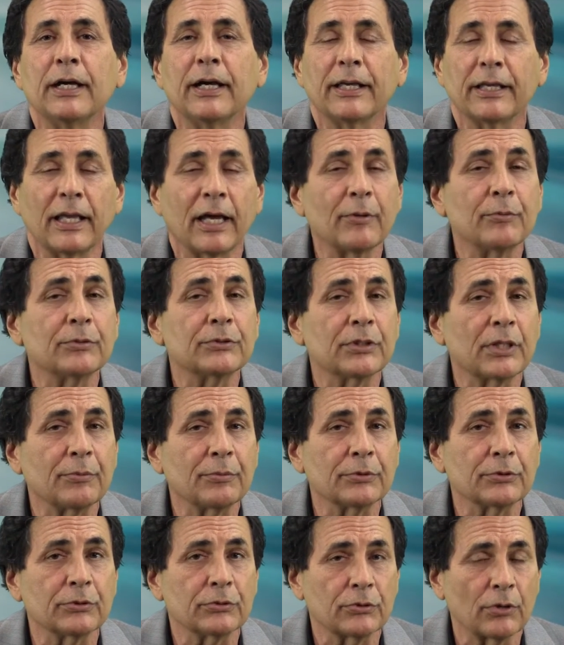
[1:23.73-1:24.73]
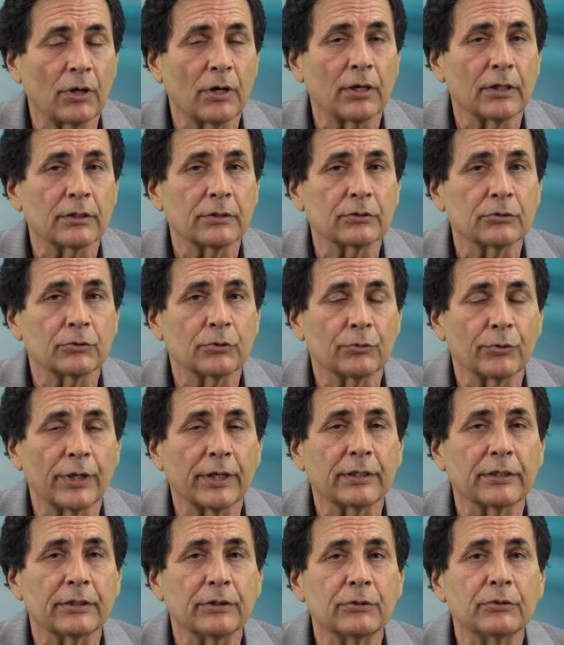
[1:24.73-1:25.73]
and I was able to talk
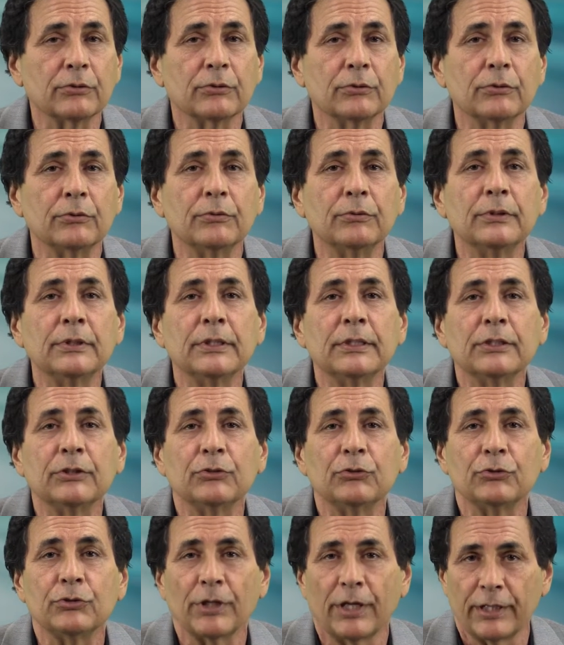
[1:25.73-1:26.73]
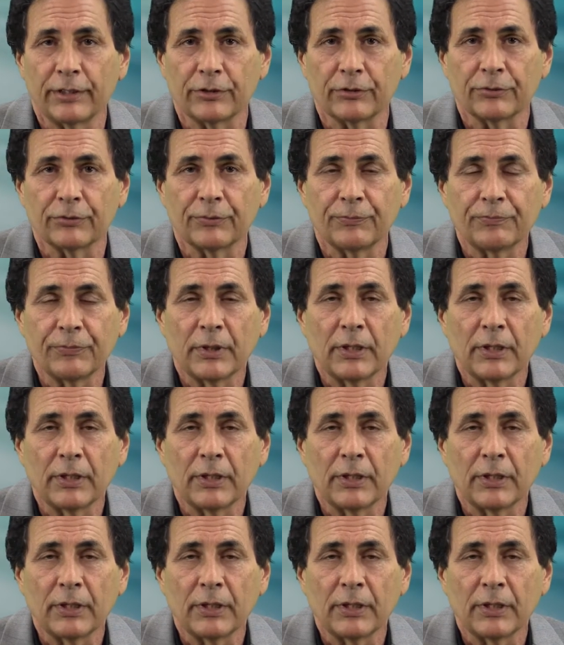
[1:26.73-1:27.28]
directly to Janice.